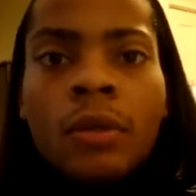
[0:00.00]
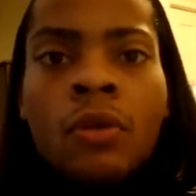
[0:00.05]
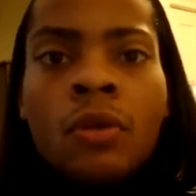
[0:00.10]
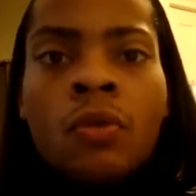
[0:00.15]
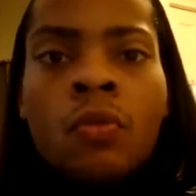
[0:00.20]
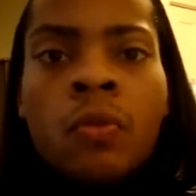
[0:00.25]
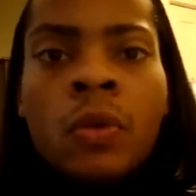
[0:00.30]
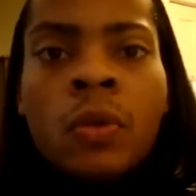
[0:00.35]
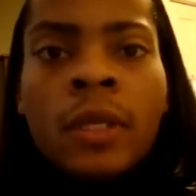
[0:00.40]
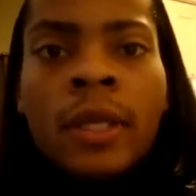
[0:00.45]

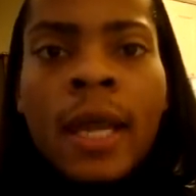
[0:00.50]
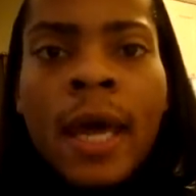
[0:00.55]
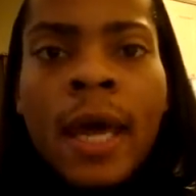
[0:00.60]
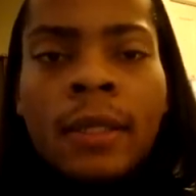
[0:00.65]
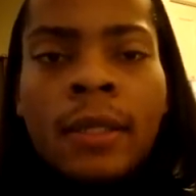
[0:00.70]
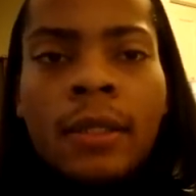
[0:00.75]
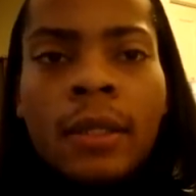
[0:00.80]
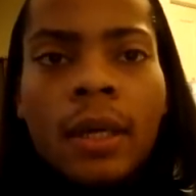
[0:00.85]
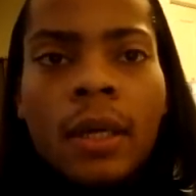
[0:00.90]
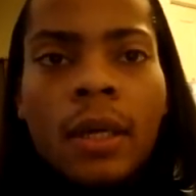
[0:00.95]
you would
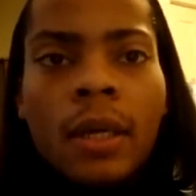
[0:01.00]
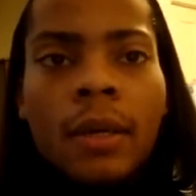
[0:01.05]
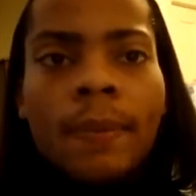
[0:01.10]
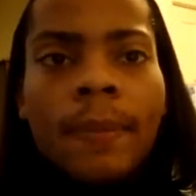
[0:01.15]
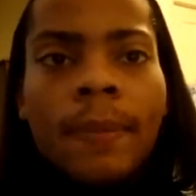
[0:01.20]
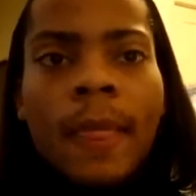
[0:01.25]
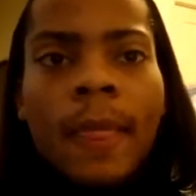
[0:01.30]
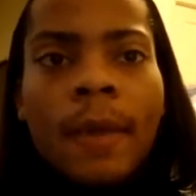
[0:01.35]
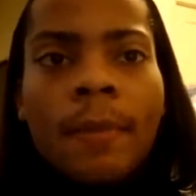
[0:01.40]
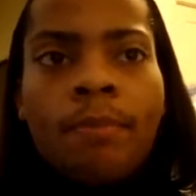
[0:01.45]
like
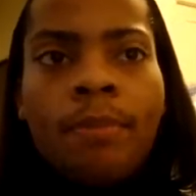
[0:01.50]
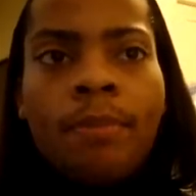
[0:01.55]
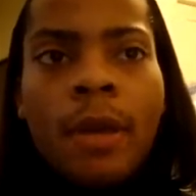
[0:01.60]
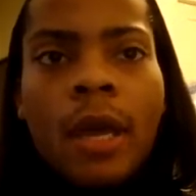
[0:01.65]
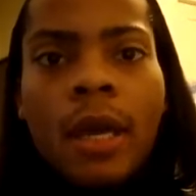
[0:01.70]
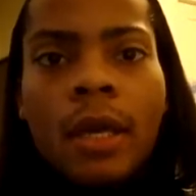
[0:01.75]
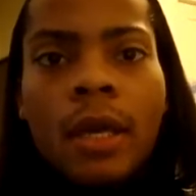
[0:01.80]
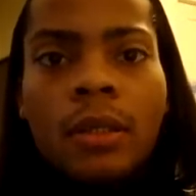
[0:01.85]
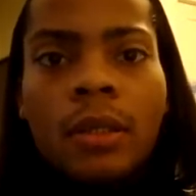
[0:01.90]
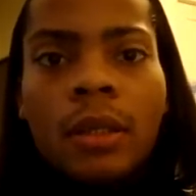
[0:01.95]
to
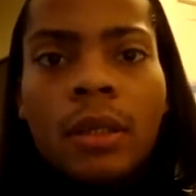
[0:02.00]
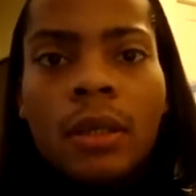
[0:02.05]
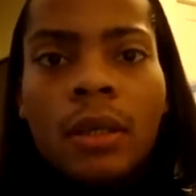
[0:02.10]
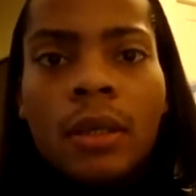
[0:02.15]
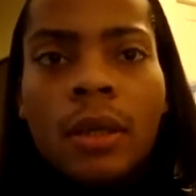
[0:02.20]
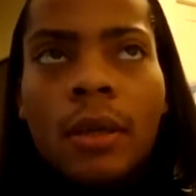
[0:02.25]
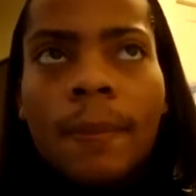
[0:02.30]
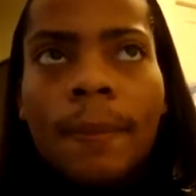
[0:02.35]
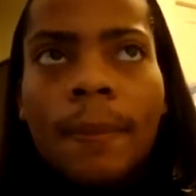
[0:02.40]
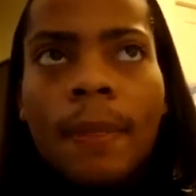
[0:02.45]
pick
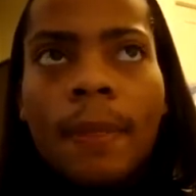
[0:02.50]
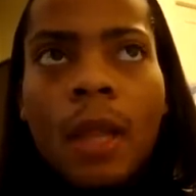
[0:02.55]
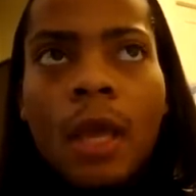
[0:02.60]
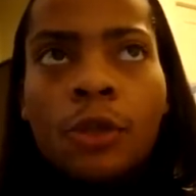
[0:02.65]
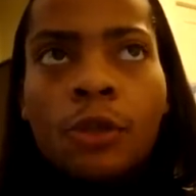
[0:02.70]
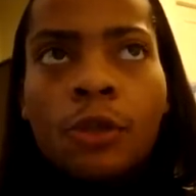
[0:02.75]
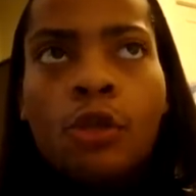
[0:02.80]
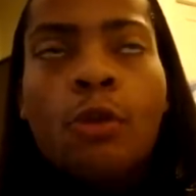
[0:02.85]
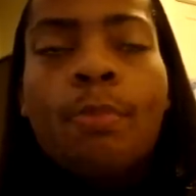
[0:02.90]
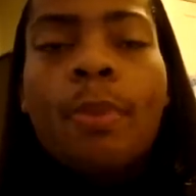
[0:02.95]

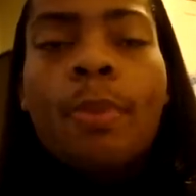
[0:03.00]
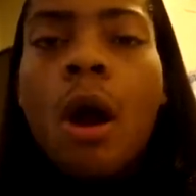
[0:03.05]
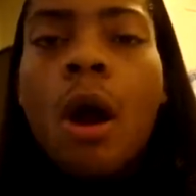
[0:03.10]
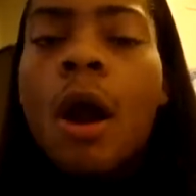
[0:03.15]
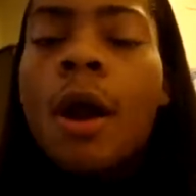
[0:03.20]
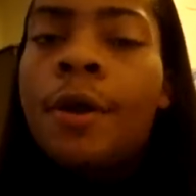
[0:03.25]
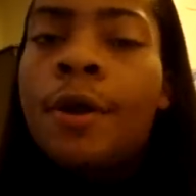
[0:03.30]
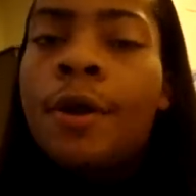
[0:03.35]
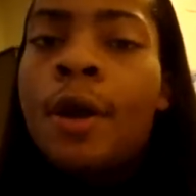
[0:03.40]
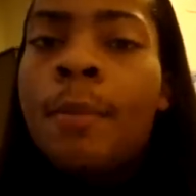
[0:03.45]
Super
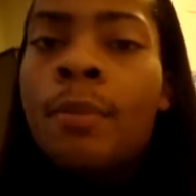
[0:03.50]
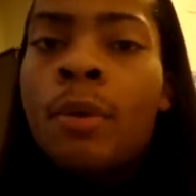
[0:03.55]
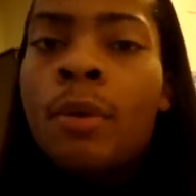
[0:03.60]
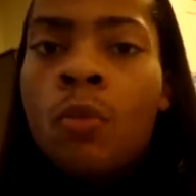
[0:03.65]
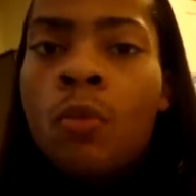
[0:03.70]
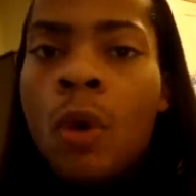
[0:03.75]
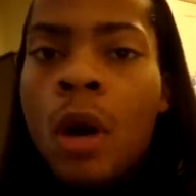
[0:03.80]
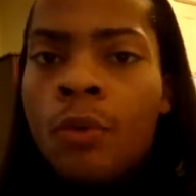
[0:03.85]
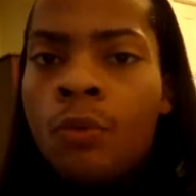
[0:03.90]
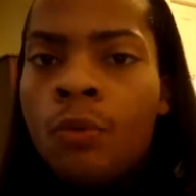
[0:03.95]
Art number
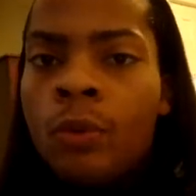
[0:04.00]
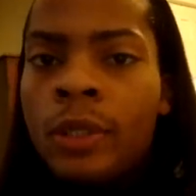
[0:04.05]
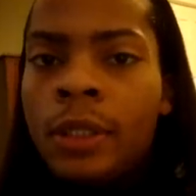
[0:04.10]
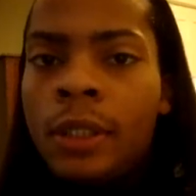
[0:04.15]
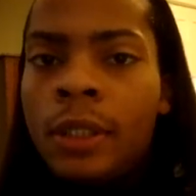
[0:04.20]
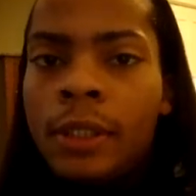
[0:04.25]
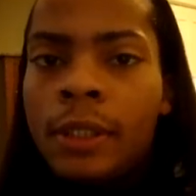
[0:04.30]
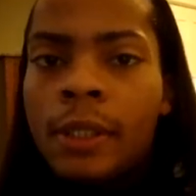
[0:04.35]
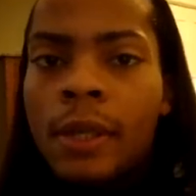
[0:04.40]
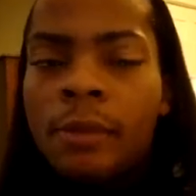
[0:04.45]
1,
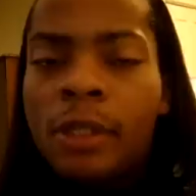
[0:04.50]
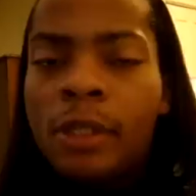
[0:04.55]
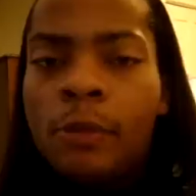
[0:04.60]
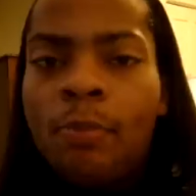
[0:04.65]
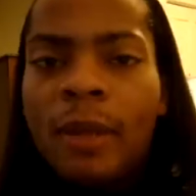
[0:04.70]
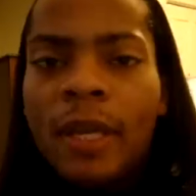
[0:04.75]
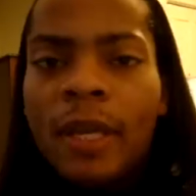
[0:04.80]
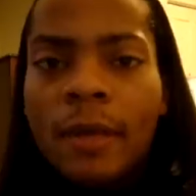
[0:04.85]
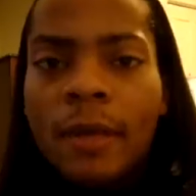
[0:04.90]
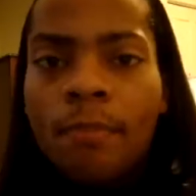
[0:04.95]
which is
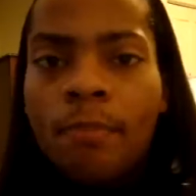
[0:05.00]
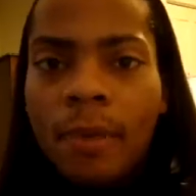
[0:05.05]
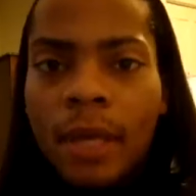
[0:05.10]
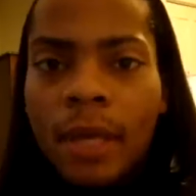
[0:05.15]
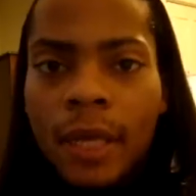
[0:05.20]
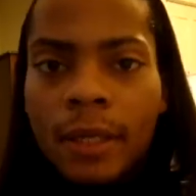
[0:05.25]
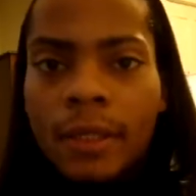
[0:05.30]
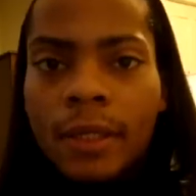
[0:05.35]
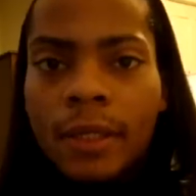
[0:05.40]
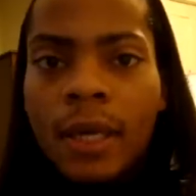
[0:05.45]
Spinning
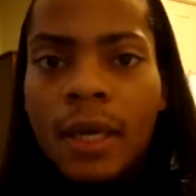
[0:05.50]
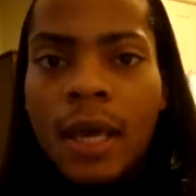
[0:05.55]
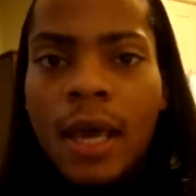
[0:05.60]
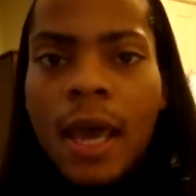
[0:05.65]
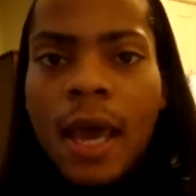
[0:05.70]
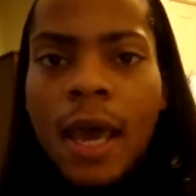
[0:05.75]
Beat,